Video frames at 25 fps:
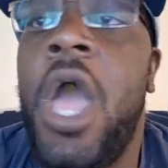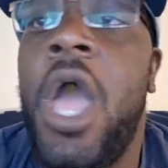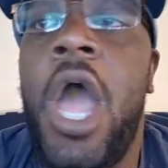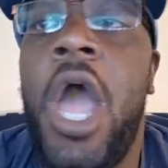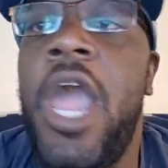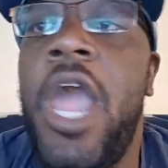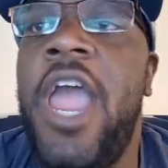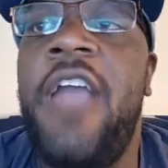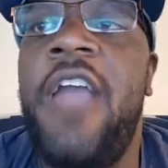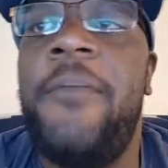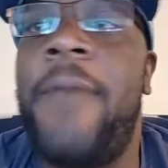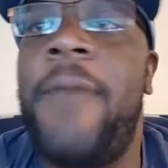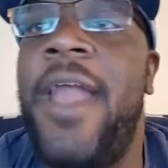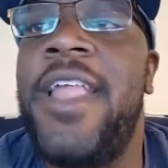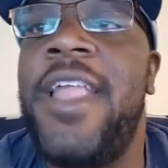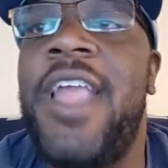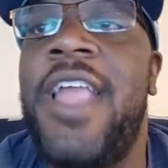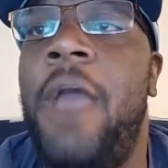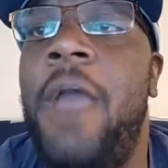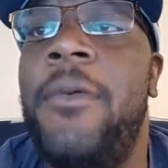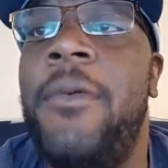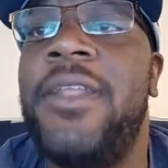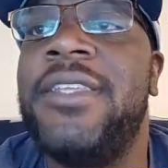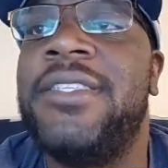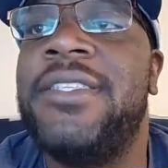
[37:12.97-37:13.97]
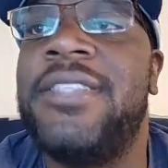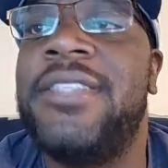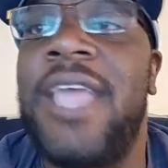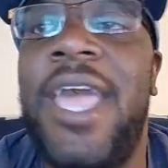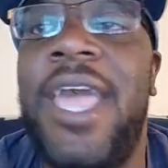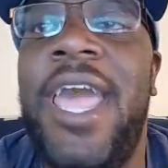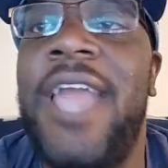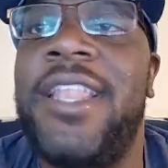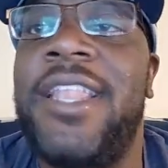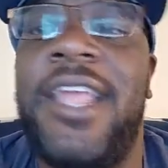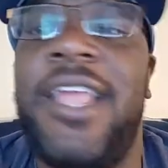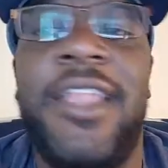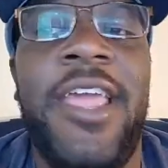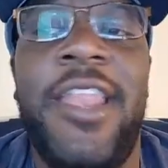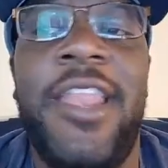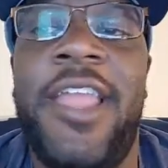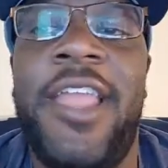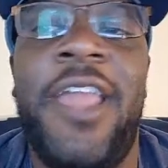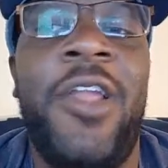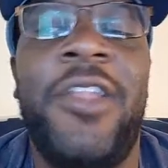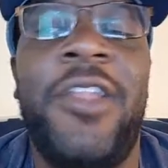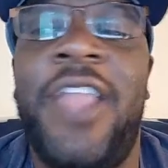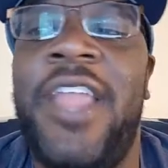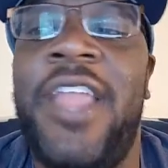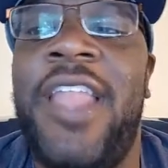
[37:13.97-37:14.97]
Everybody already said
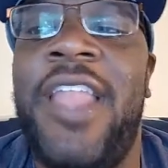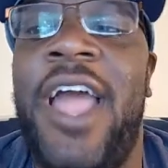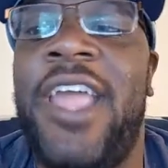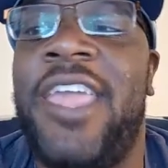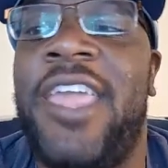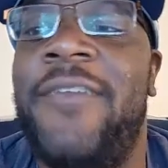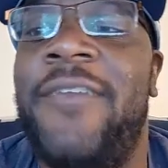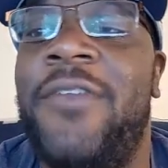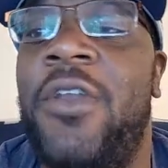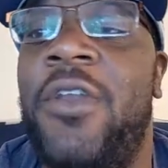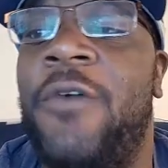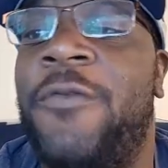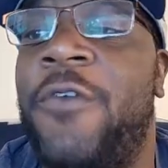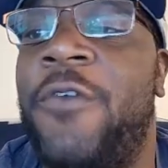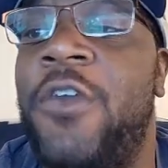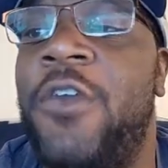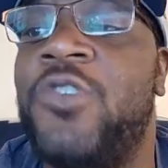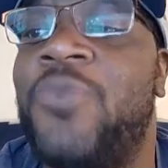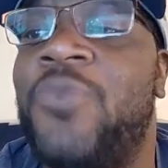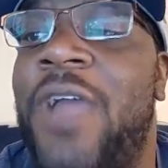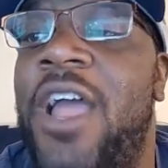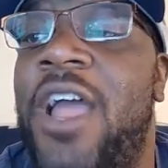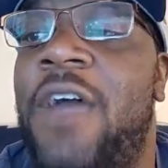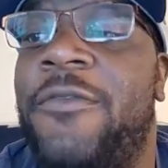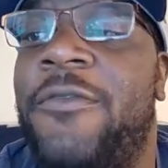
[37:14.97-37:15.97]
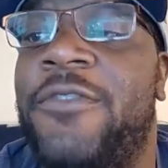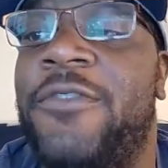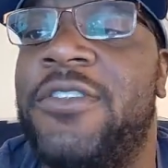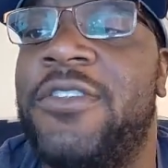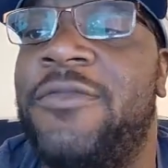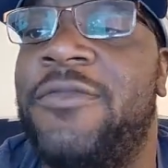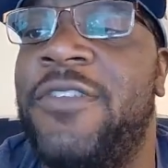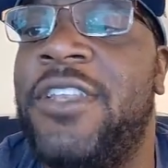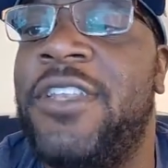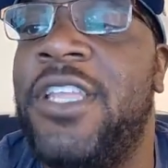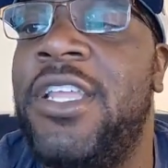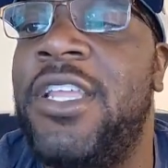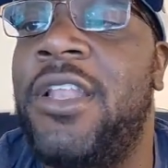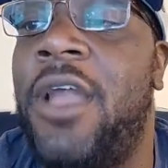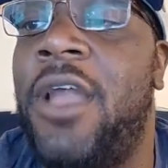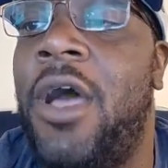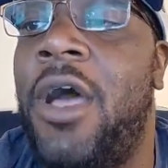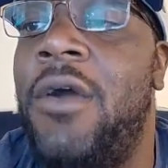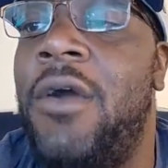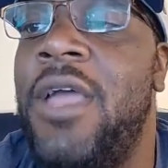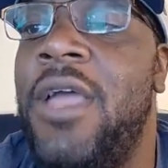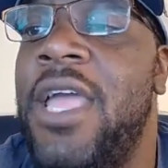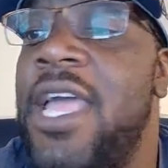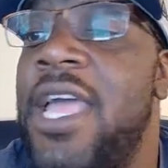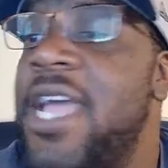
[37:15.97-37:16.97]
that they not giving no first round for
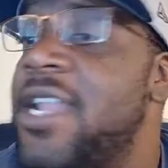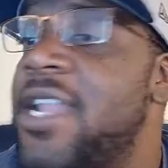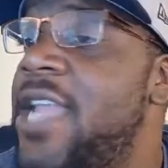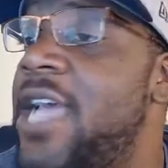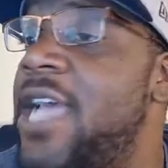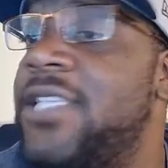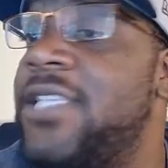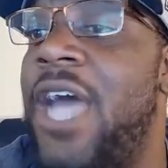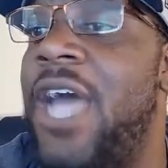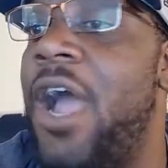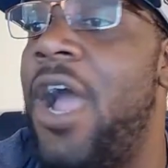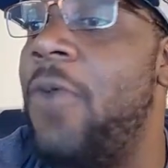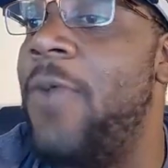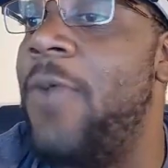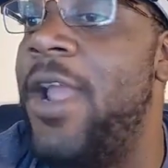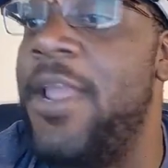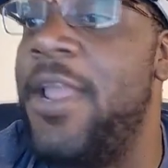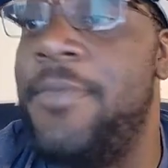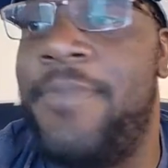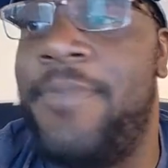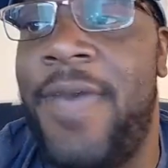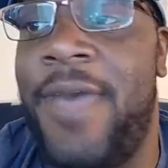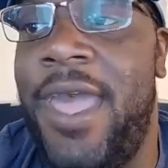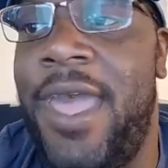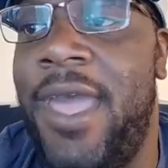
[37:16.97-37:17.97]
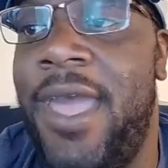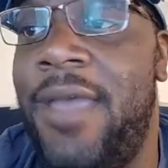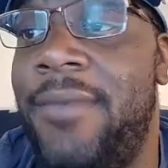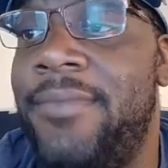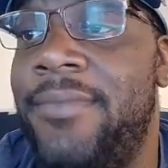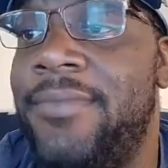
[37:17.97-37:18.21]
D-Law. That's already bad.